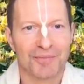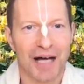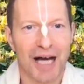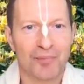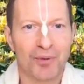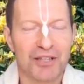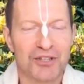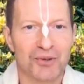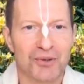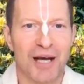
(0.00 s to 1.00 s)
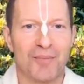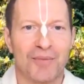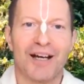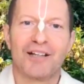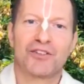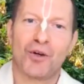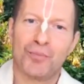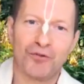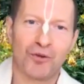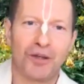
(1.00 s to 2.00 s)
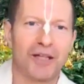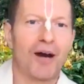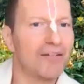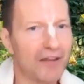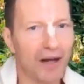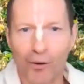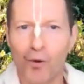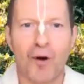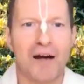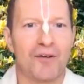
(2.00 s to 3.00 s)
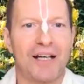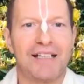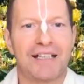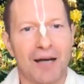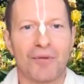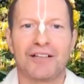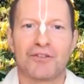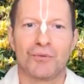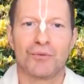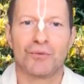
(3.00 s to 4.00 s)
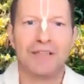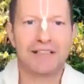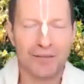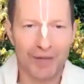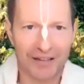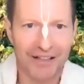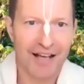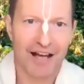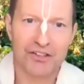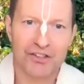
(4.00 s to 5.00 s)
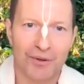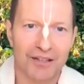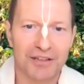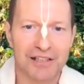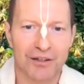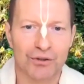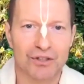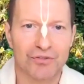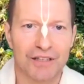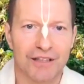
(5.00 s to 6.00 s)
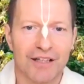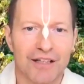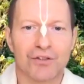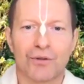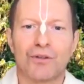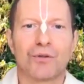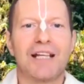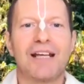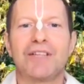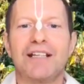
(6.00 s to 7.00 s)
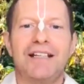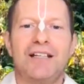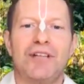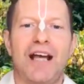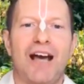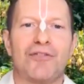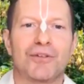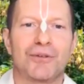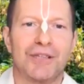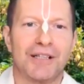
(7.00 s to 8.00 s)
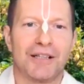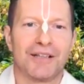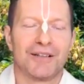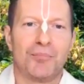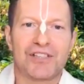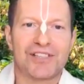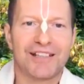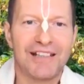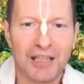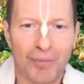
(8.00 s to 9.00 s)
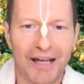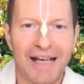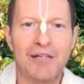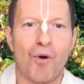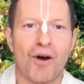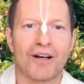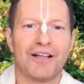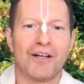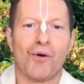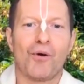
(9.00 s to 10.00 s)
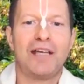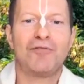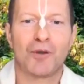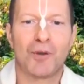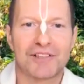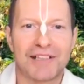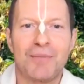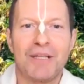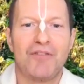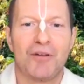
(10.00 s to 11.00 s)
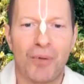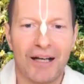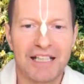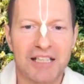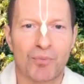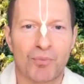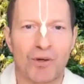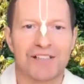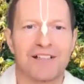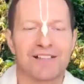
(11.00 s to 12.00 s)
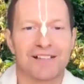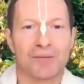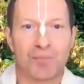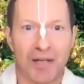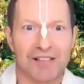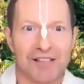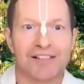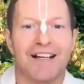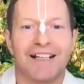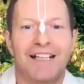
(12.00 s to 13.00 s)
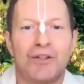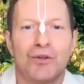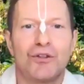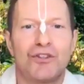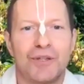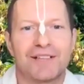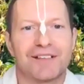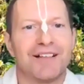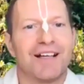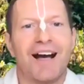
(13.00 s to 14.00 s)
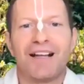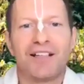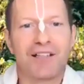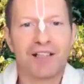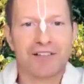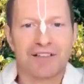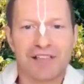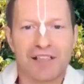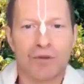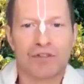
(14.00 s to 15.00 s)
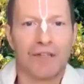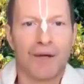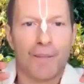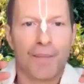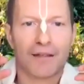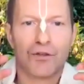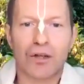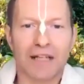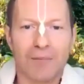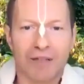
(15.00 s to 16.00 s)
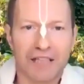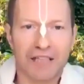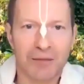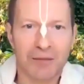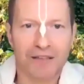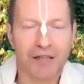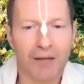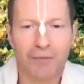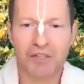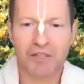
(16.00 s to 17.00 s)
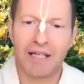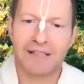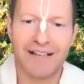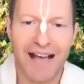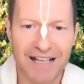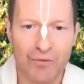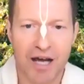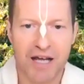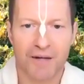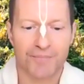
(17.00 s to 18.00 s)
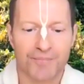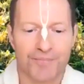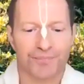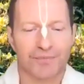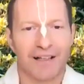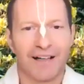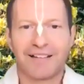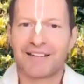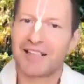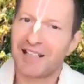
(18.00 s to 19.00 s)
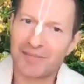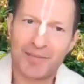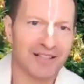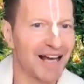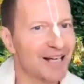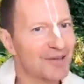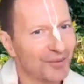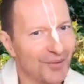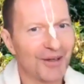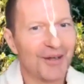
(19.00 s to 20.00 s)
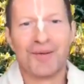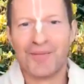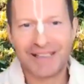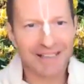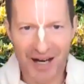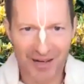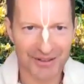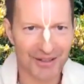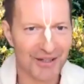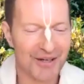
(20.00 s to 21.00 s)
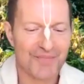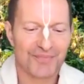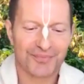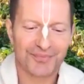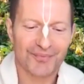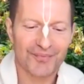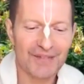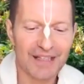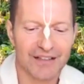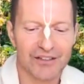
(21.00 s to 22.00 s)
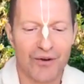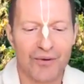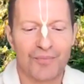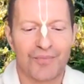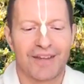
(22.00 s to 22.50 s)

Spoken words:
and preached to them. And so before he arrived, they're already clamoring to meet him and surrender at his lotus feet. So Gurudev didn't even have to be seen by anyone or influence them even by his presence. He could do it at a distance. He was not limited by time and space in any way. And this experience I had many times. So